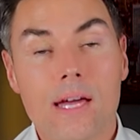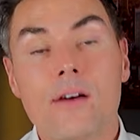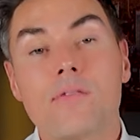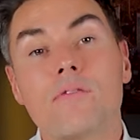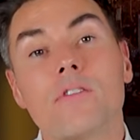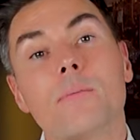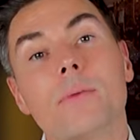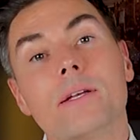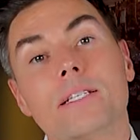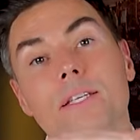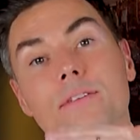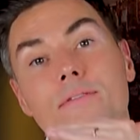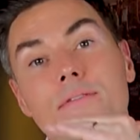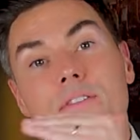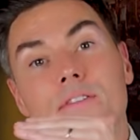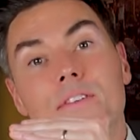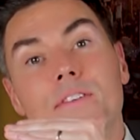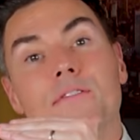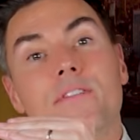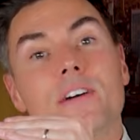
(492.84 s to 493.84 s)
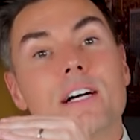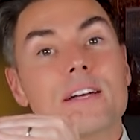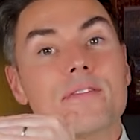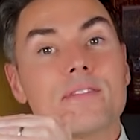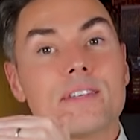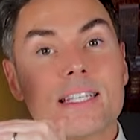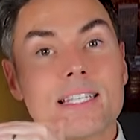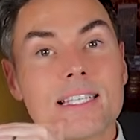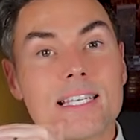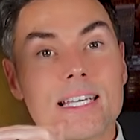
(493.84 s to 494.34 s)
From ages 55
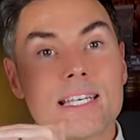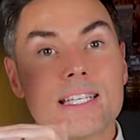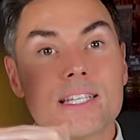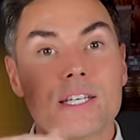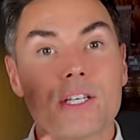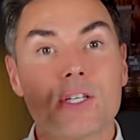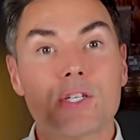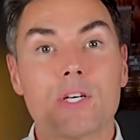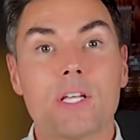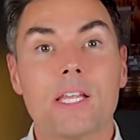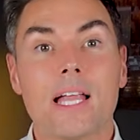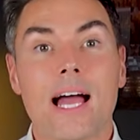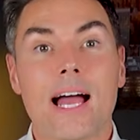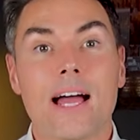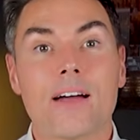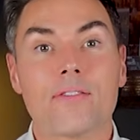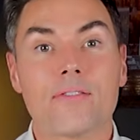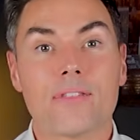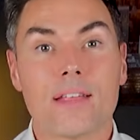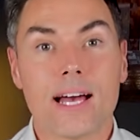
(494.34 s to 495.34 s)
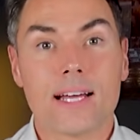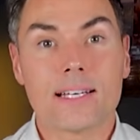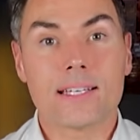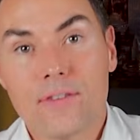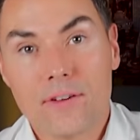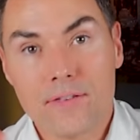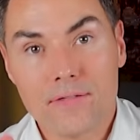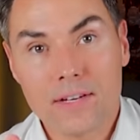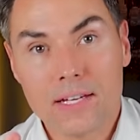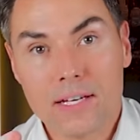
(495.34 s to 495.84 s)
to 60, she'll have that
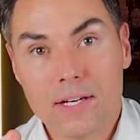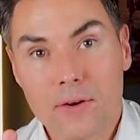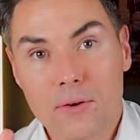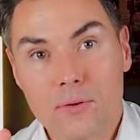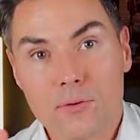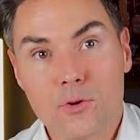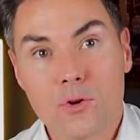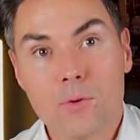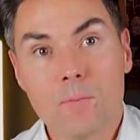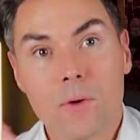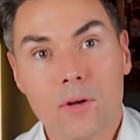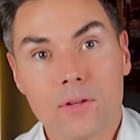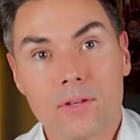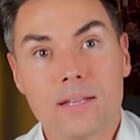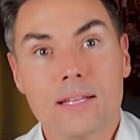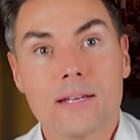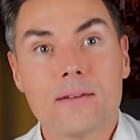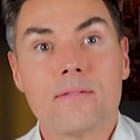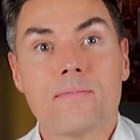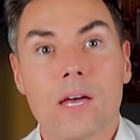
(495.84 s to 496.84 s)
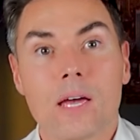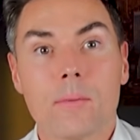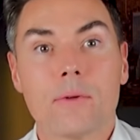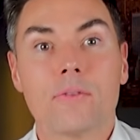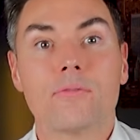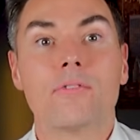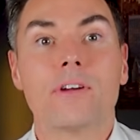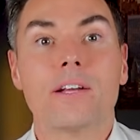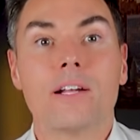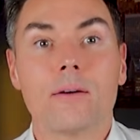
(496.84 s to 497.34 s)
€1,500 monthly payment
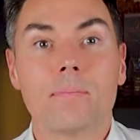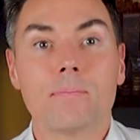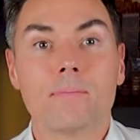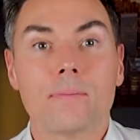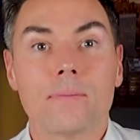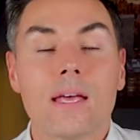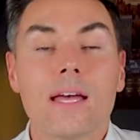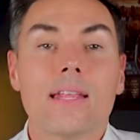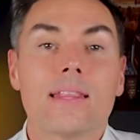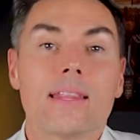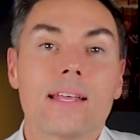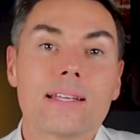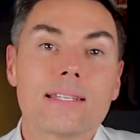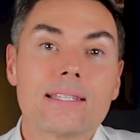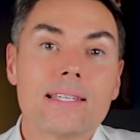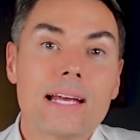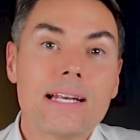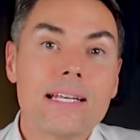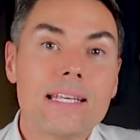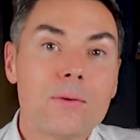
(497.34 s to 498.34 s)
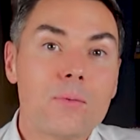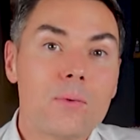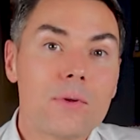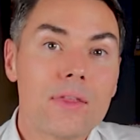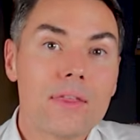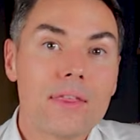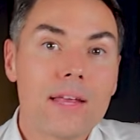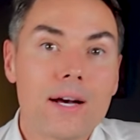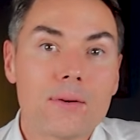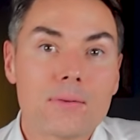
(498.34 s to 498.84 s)
freed up. That is
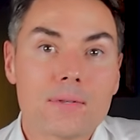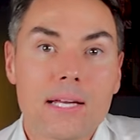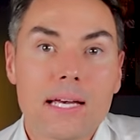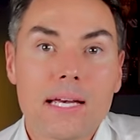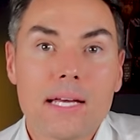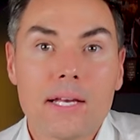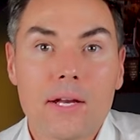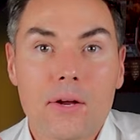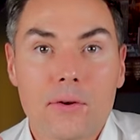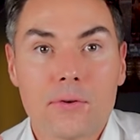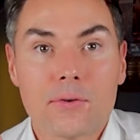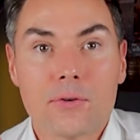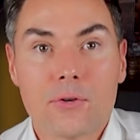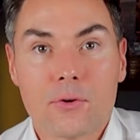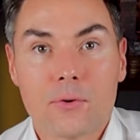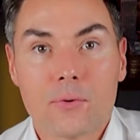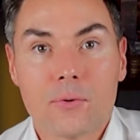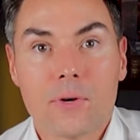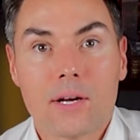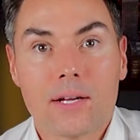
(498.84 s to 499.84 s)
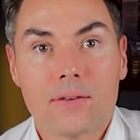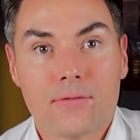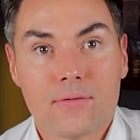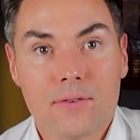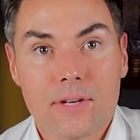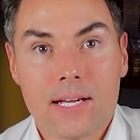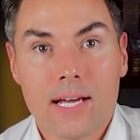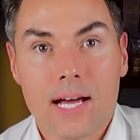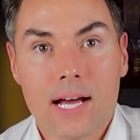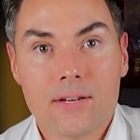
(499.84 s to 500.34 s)
€91,800 in
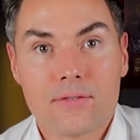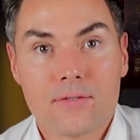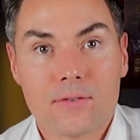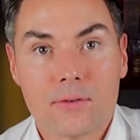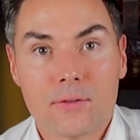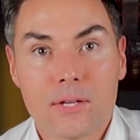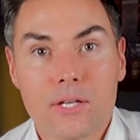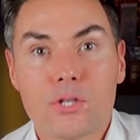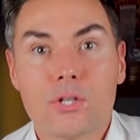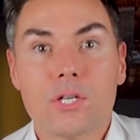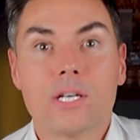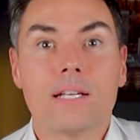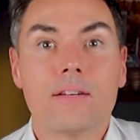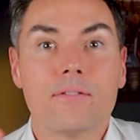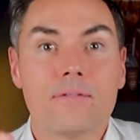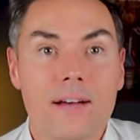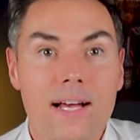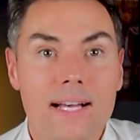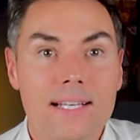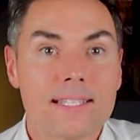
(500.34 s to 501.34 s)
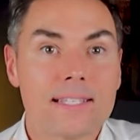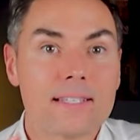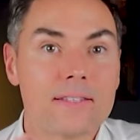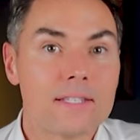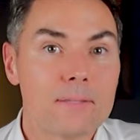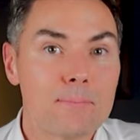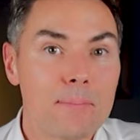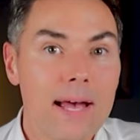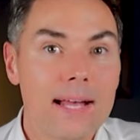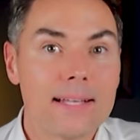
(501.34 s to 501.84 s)
free cash flow that she can invest,
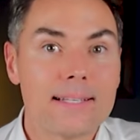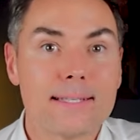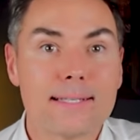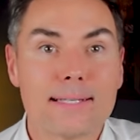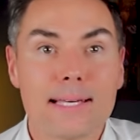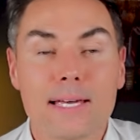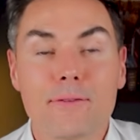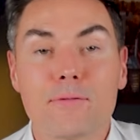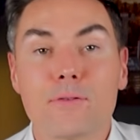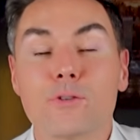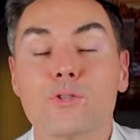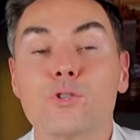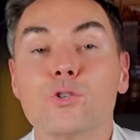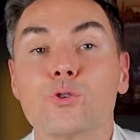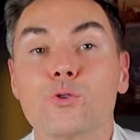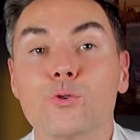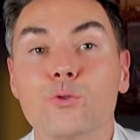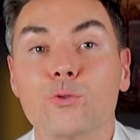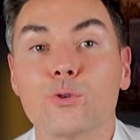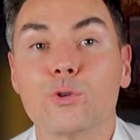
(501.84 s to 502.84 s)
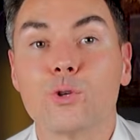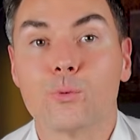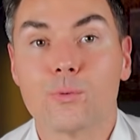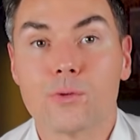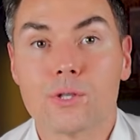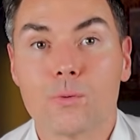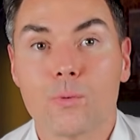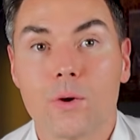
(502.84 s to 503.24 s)
spend, save, or choose to do what she